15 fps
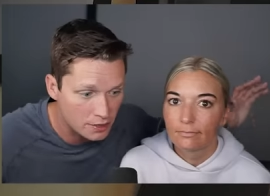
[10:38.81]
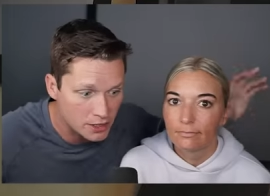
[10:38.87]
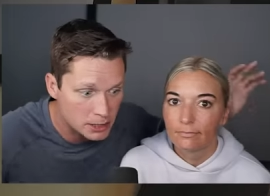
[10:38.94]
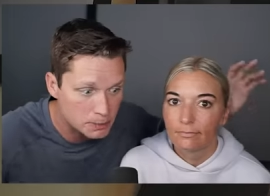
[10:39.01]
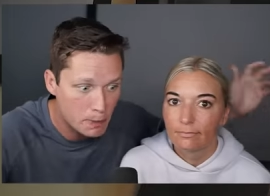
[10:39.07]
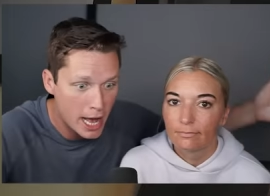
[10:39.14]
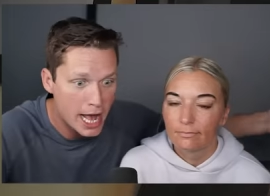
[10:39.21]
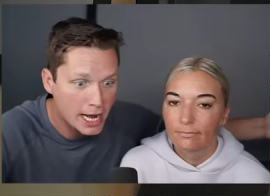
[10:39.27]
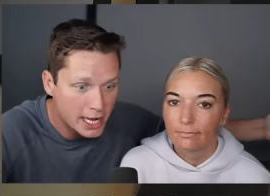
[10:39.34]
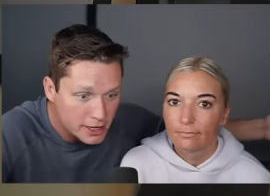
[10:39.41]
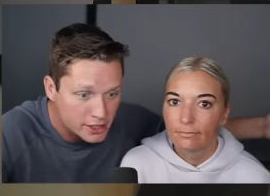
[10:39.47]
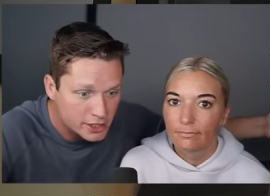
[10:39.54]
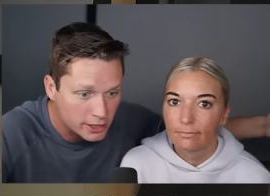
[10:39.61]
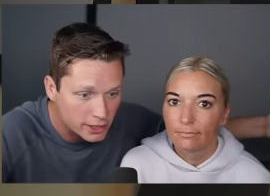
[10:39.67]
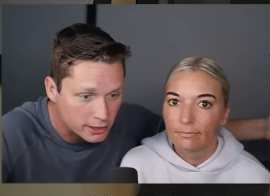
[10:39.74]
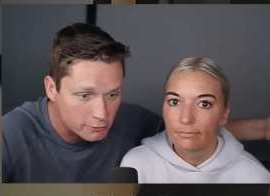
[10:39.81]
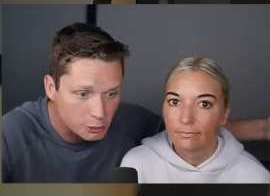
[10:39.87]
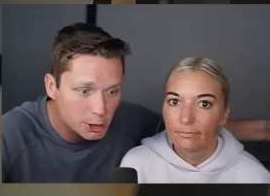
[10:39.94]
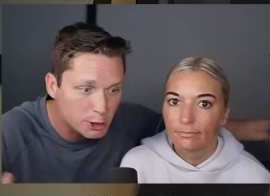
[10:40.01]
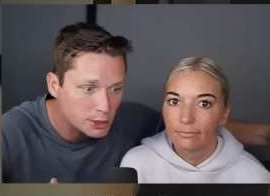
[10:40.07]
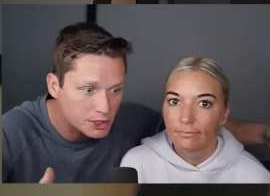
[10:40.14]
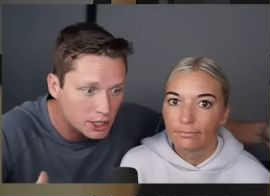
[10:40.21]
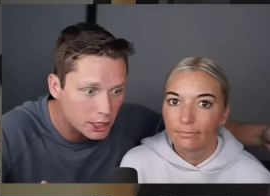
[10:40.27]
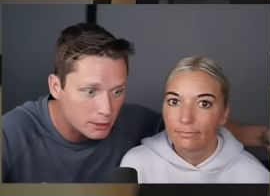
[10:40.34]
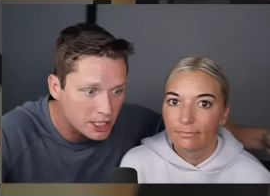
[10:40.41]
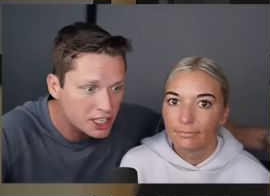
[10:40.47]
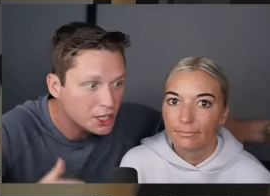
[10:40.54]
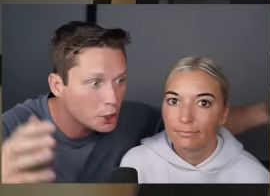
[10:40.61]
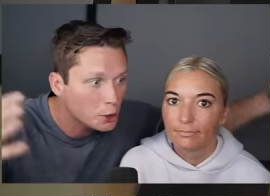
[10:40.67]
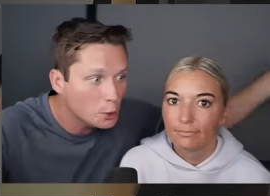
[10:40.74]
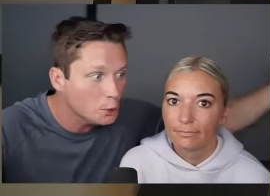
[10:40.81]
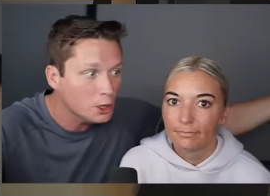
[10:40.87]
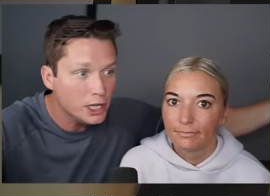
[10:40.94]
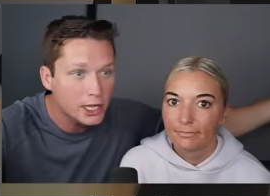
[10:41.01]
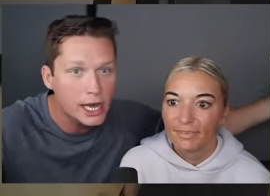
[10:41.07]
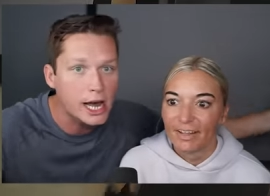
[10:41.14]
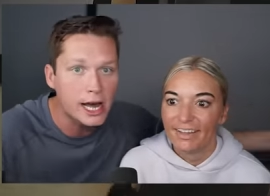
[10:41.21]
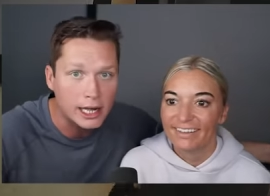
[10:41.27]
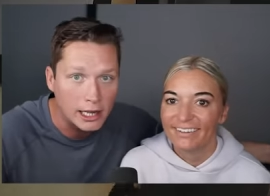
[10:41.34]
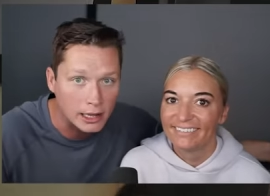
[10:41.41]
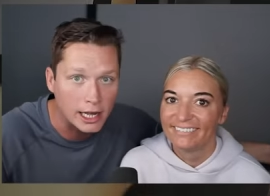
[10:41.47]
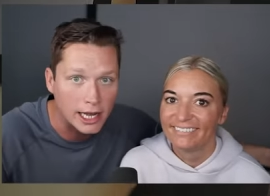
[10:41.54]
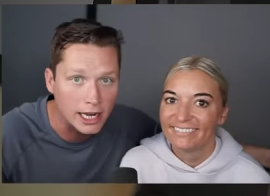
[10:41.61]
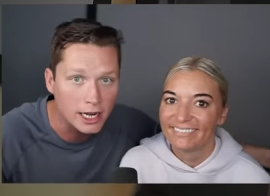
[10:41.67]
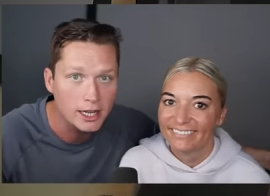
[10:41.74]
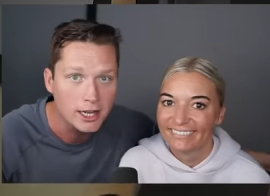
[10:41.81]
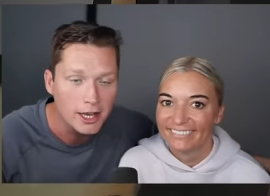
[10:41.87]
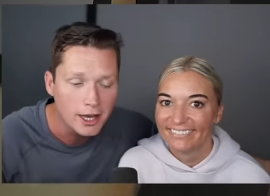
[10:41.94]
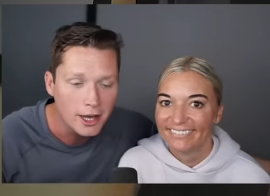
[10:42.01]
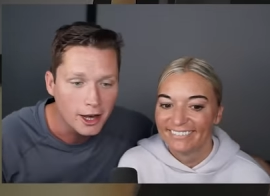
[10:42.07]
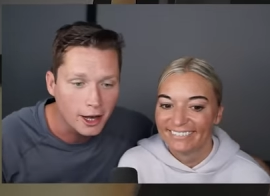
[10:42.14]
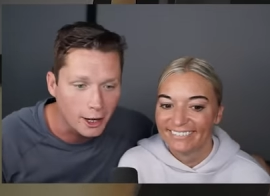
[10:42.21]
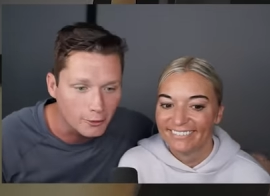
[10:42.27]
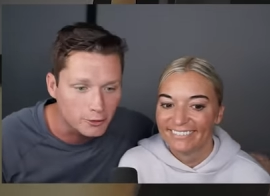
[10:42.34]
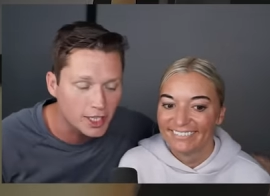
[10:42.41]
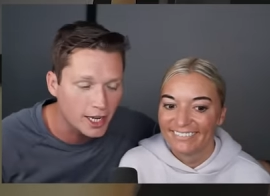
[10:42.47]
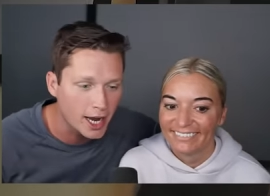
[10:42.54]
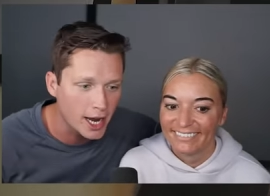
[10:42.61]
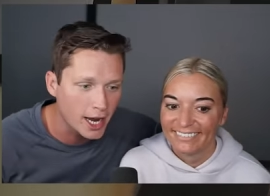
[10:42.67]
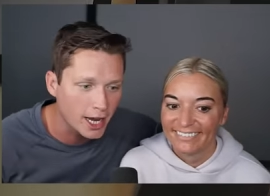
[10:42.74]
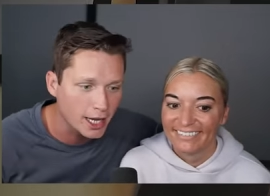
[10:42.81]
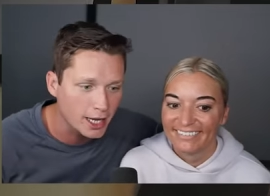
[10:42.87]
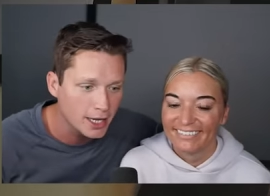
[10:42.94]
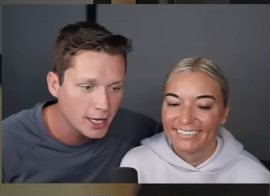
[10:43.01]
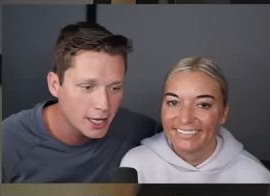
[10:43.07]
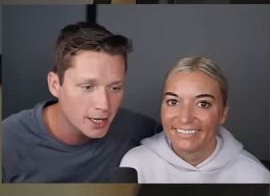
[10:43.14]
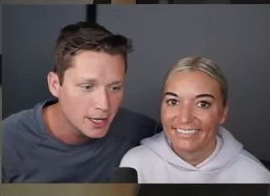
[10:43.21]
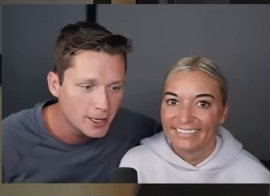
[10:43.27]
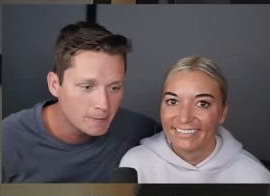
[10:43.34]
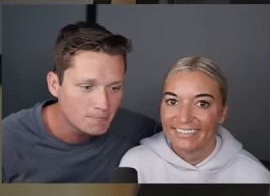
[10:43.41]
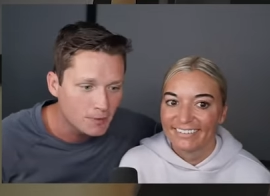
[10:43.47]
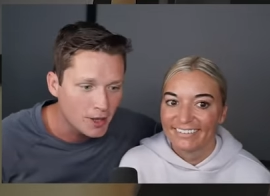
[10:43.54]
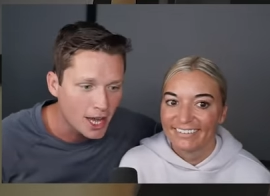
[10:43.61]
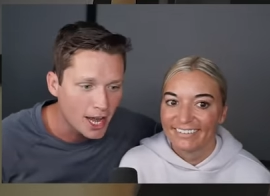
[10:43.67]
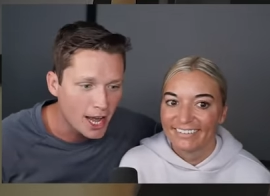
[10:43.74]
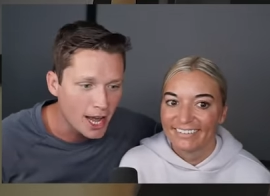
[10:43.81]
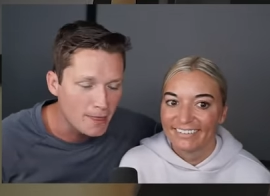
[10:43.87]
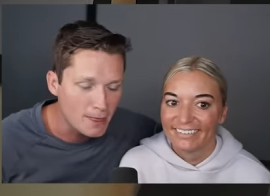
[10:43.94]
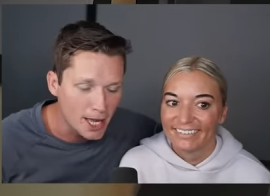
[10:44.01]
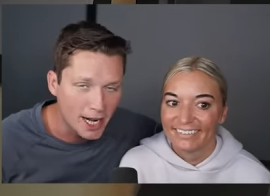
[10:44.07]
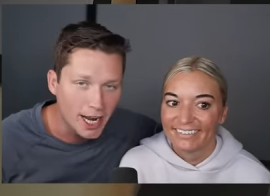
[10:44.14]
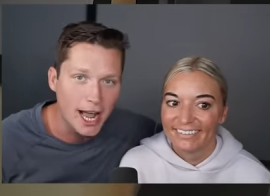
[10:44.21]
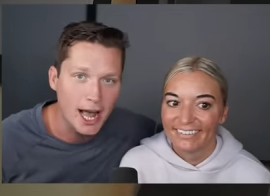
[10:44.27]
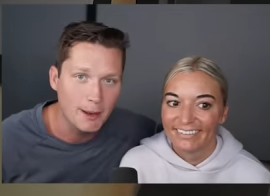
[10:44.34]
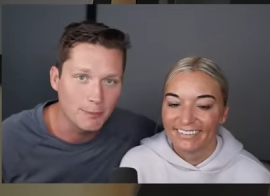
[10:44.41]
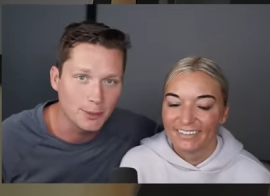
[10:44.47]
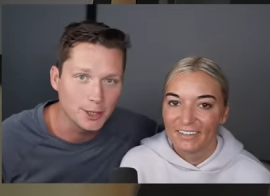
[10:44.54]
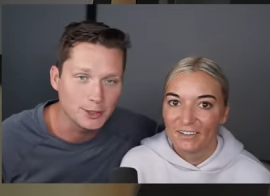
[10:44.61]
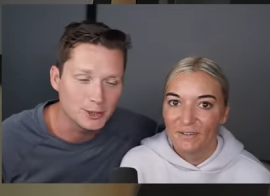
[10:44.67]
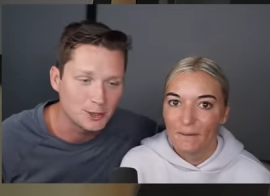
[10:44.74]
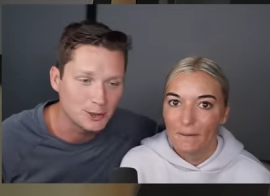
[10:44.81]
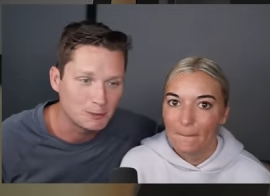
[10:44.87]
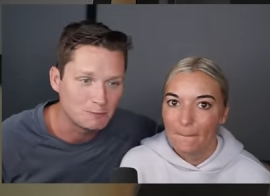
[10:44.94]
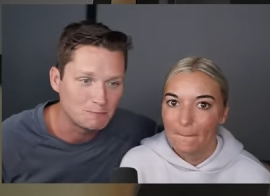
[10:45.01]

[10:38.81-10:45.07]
Speaker 1: this package delivery was going to be the only highlight of today, and then it happened.